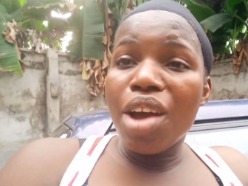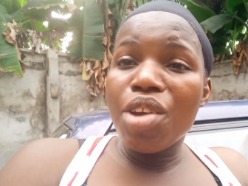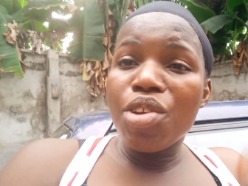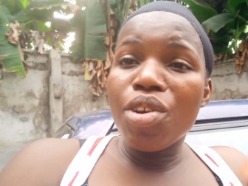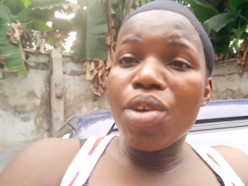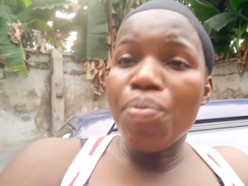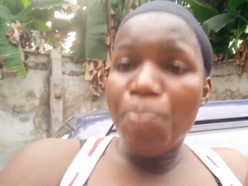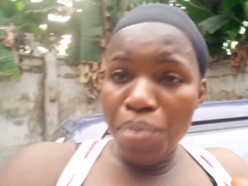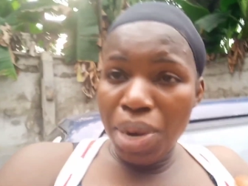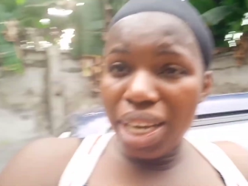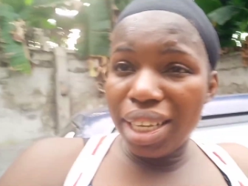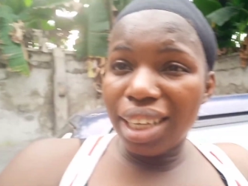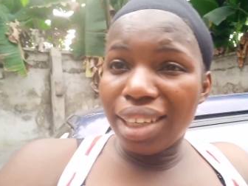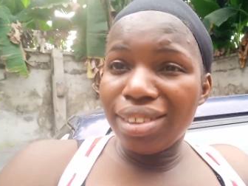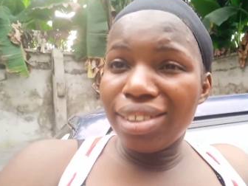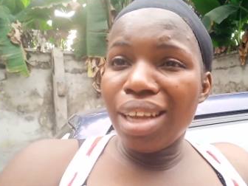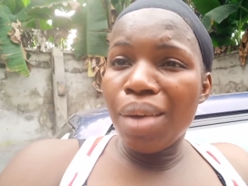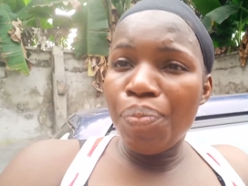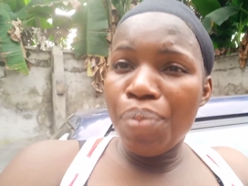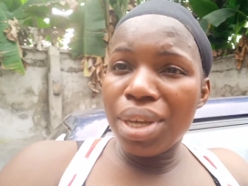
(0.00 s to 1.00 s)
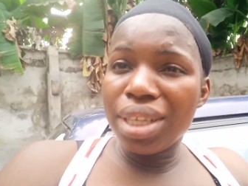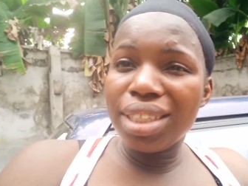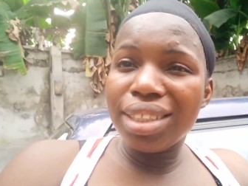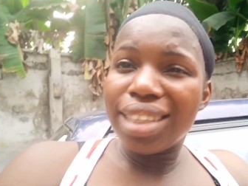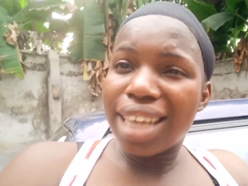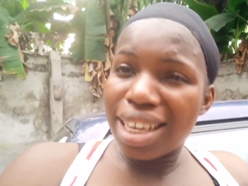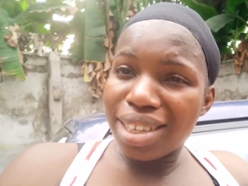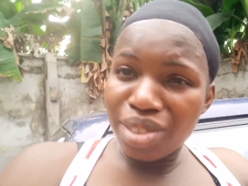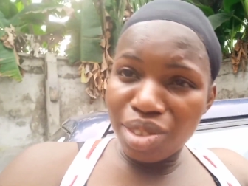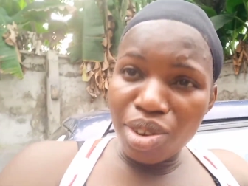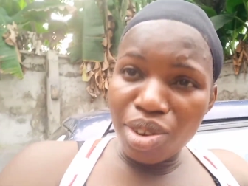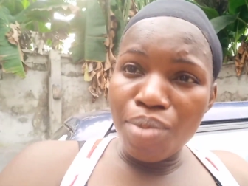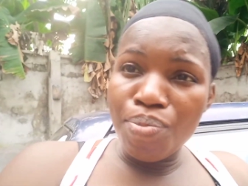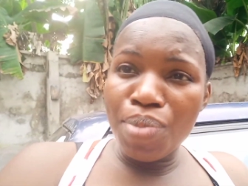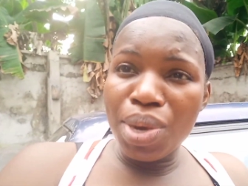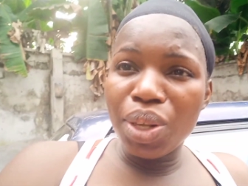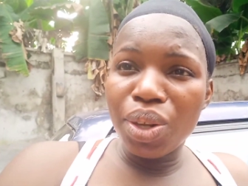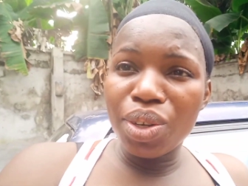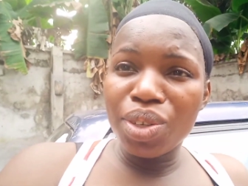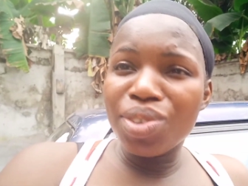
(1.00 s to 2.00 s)
your mate, another person that's your
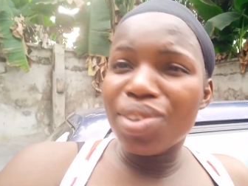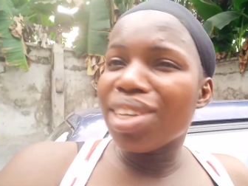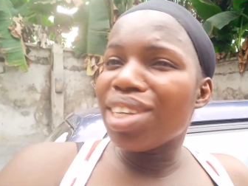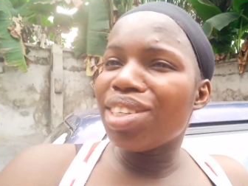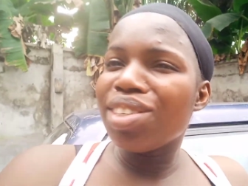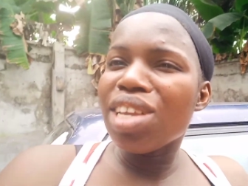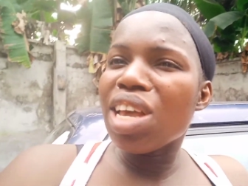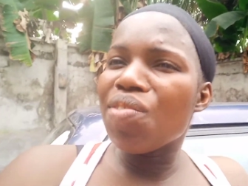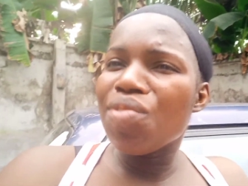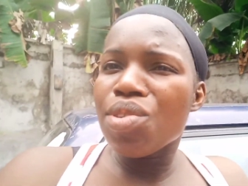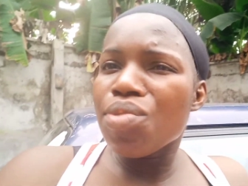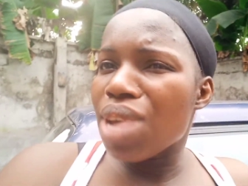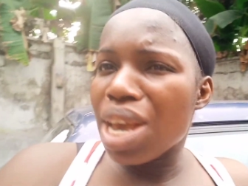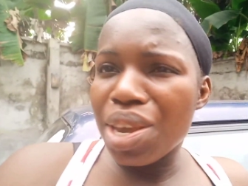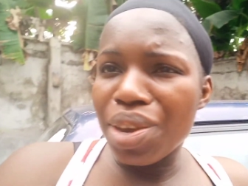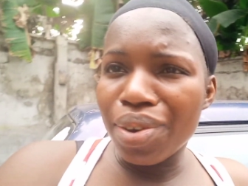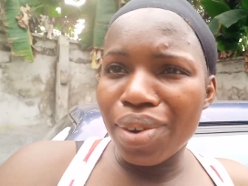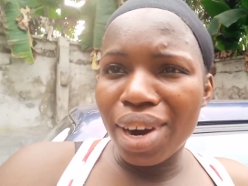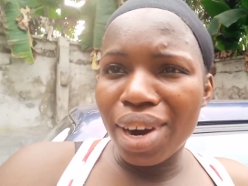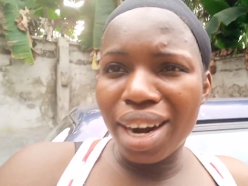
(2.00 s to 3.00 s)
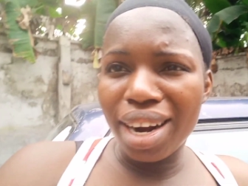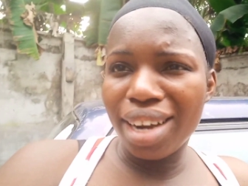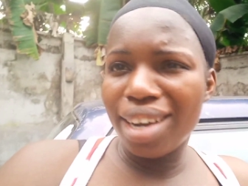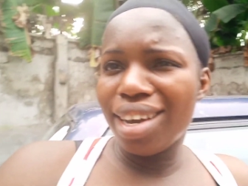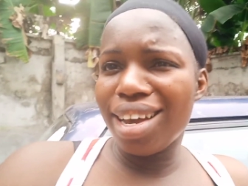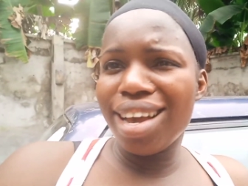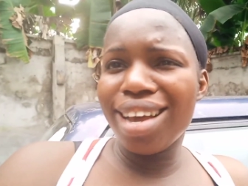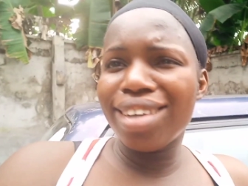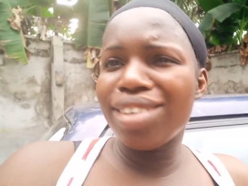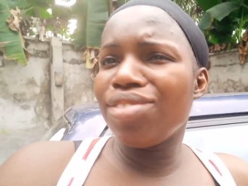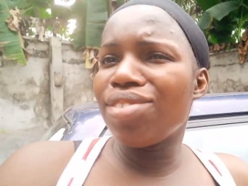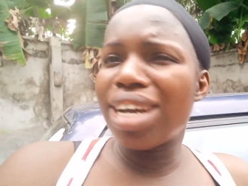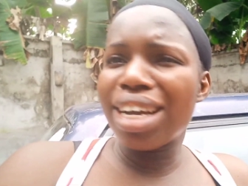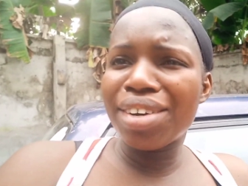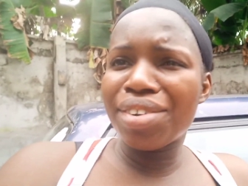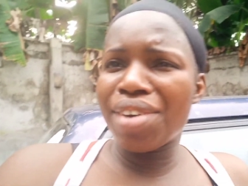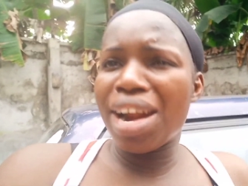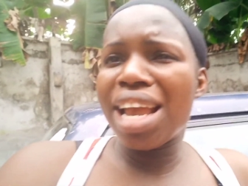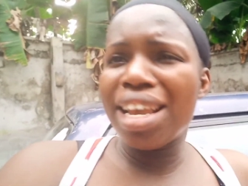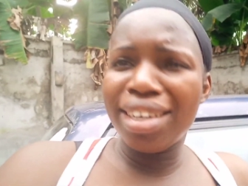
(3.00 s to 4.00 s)
mate also is not even where you are, and you are
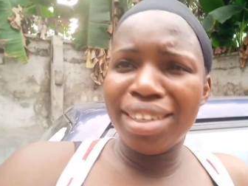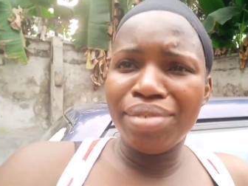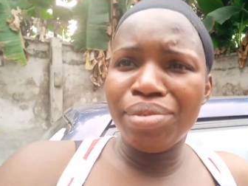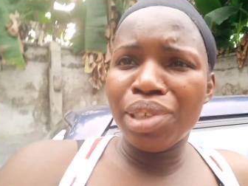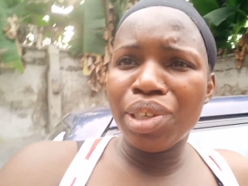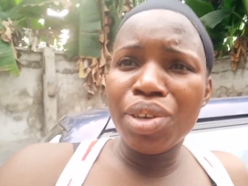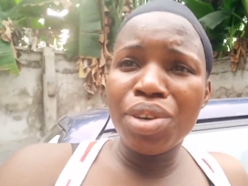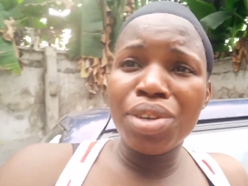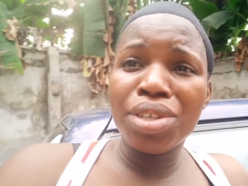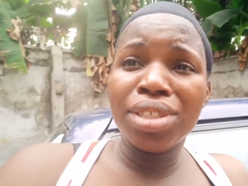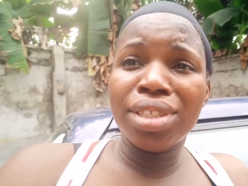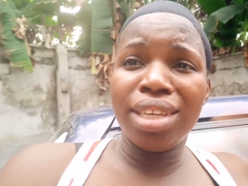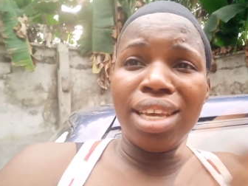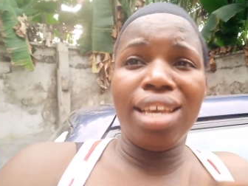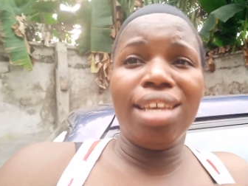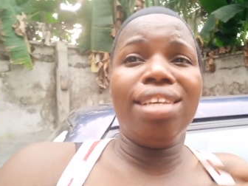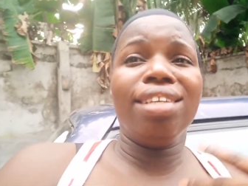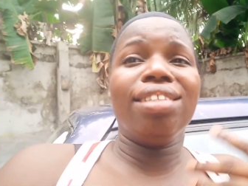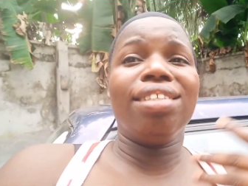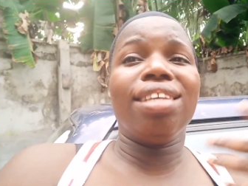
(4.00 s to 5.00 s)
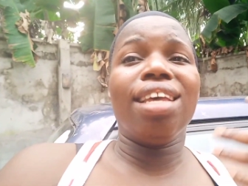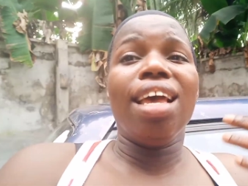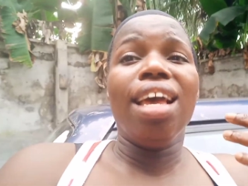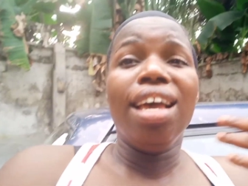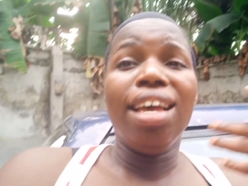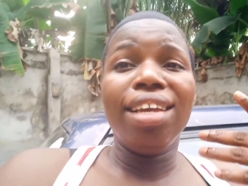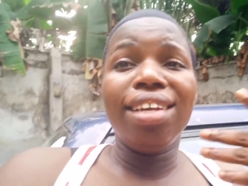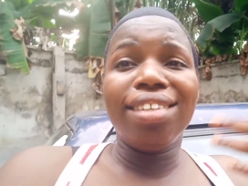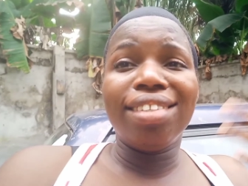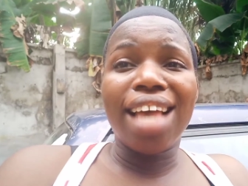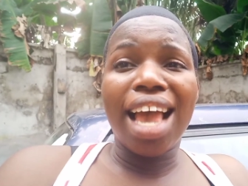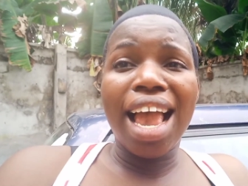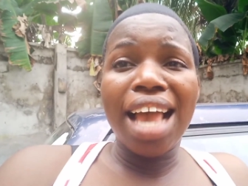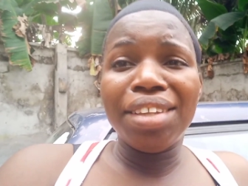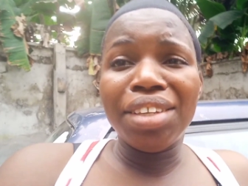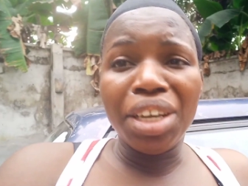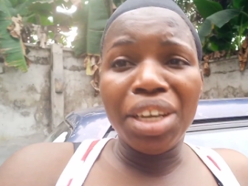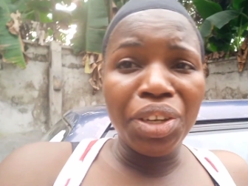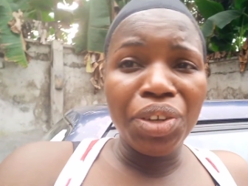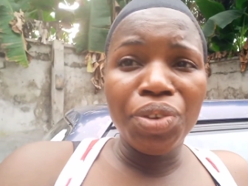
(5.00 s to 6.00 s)
crying because he's he's higher
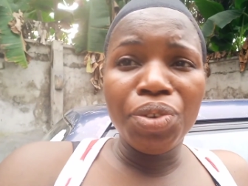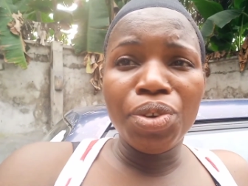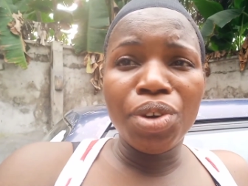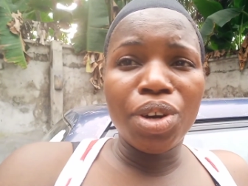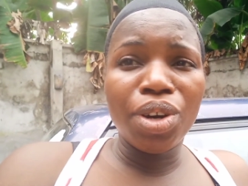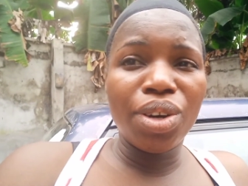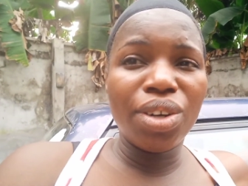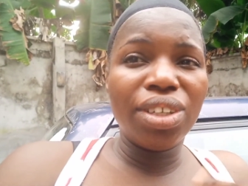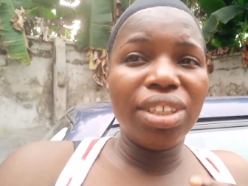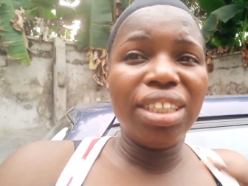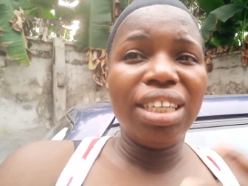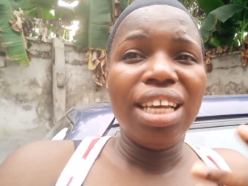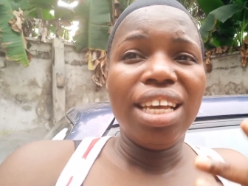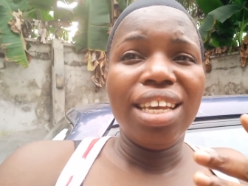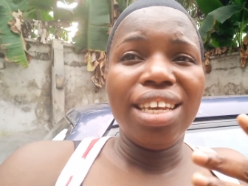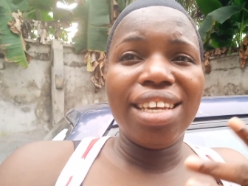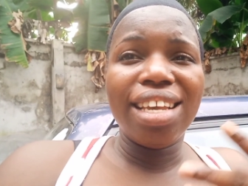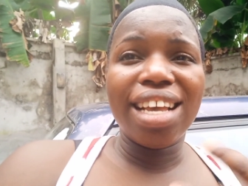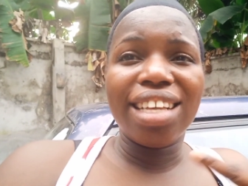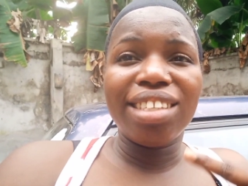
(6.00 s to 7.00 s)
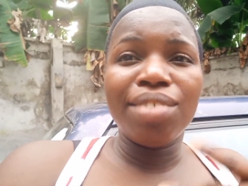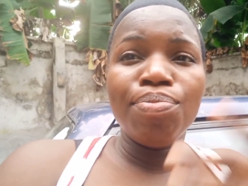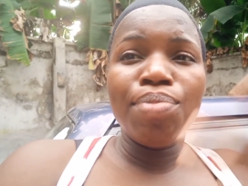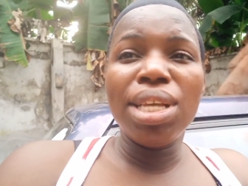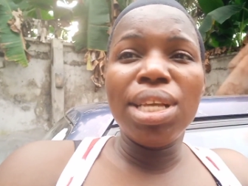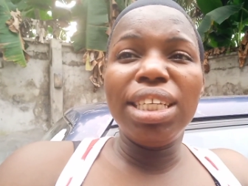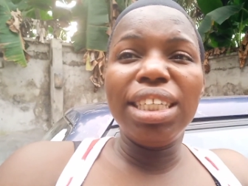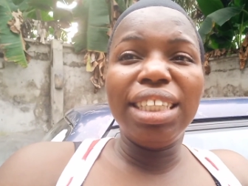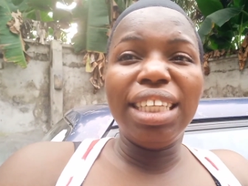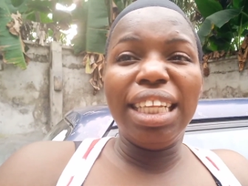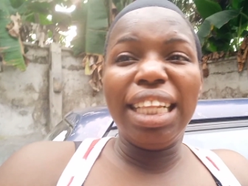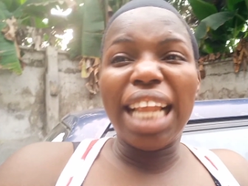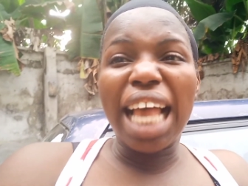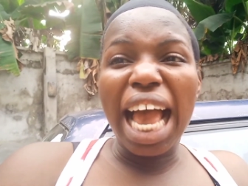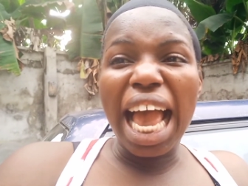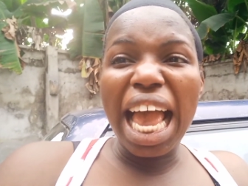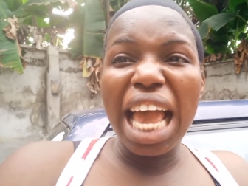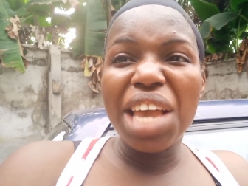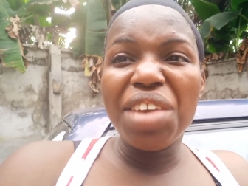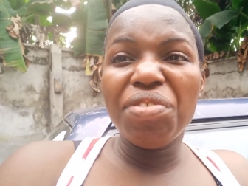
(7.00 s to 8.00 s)
than you, or he has made it in
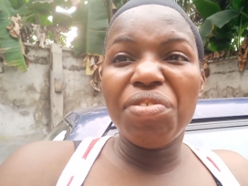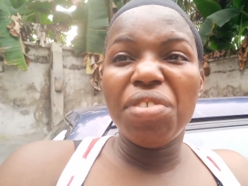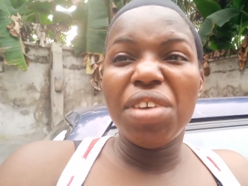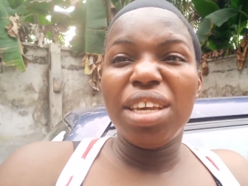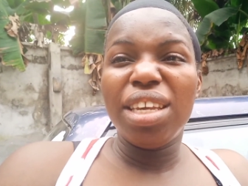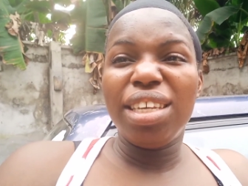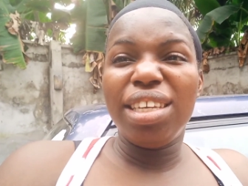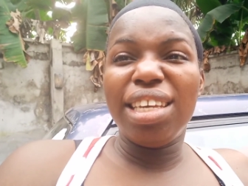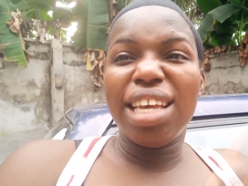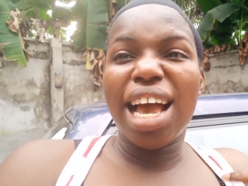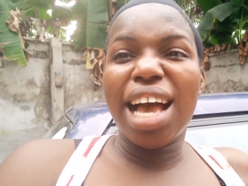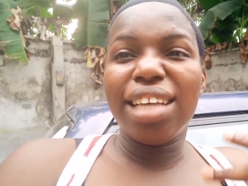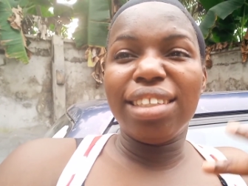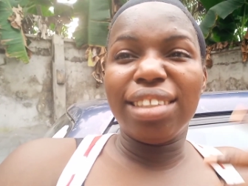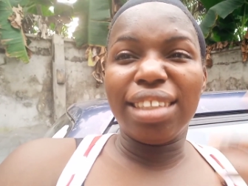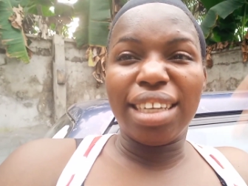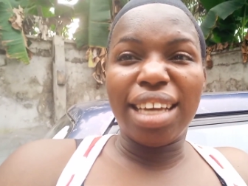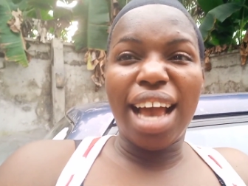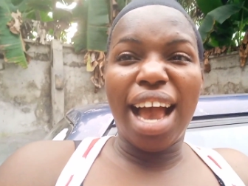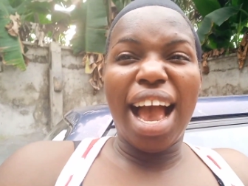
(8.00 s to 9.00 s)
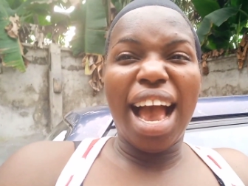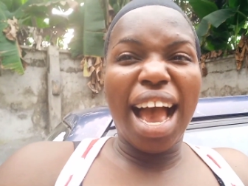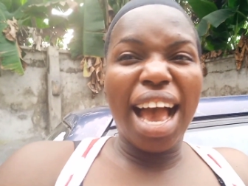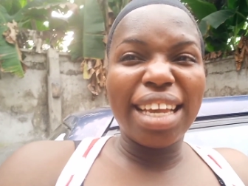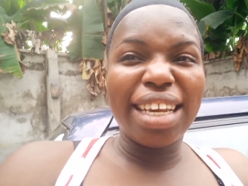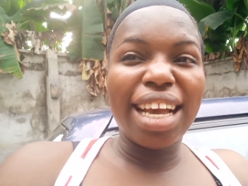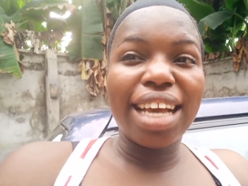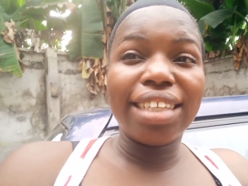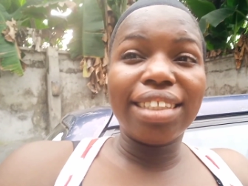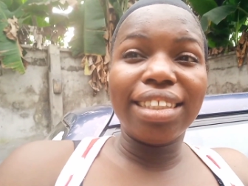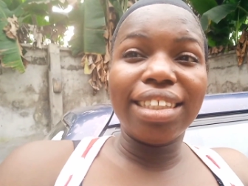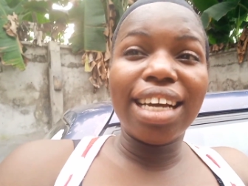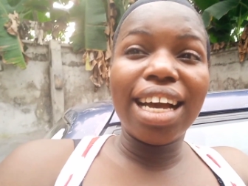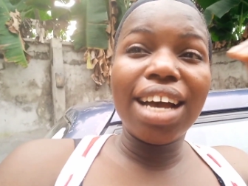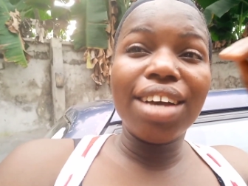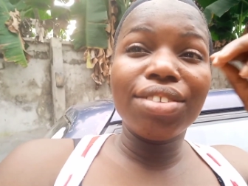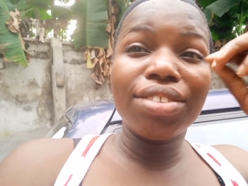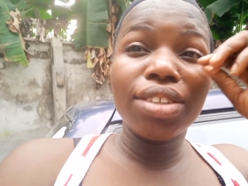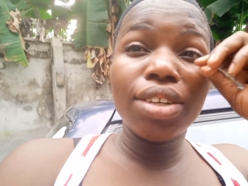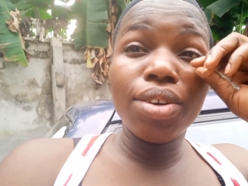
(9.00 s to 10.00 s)
life, he has a car, he has a
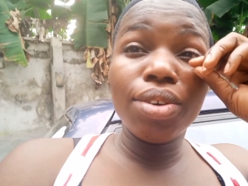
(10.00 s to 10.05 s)
house.